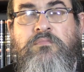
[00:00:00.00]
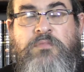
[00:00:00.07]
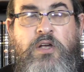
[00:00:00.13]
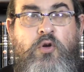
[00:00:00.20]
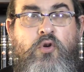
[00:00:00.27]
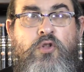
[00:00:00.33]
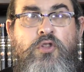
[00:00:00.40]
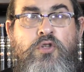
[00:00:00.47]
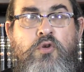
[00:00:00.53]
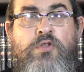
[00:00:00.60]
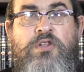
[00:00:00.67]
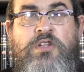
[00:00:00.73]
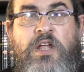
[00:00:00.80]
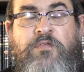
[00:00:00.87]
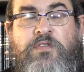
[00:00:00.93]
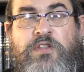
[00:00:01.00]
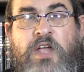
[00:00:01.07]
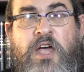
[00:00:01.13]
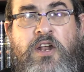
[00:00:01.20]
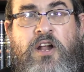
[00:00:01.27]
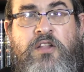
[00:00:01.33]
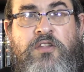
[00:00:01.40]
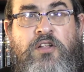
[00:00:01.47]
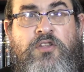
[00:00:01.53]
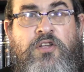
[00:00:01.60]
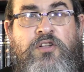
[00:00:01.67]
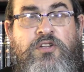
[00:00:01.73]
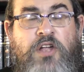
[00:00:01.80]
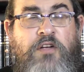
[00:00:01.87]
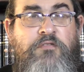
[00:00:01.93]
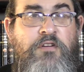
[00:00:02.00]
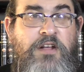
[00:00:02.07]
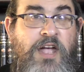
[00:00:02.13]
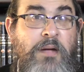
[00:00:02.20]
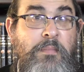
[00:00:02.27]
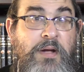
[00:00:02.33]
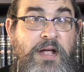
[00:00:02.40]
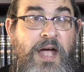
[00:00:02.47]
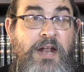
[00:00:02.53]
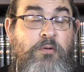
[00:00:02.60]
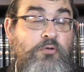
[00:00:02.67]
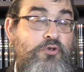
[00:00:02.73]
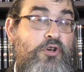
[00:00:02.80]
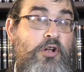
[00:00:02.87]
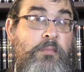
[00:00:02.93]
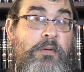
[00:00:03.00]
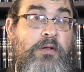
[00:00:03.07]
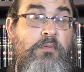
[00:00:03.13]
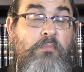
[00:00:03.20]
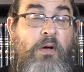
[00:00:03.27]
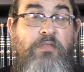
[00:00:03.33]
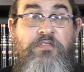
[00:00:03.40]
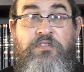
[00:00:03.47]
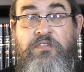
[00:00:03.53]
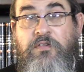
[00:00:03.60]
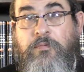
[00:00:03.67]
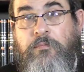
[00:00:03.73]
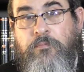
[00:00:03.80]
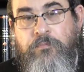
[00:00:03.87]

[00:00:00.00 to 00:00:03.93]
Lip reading: They couldn't use the Sefer Torah until the Sefer came again, which could have been months.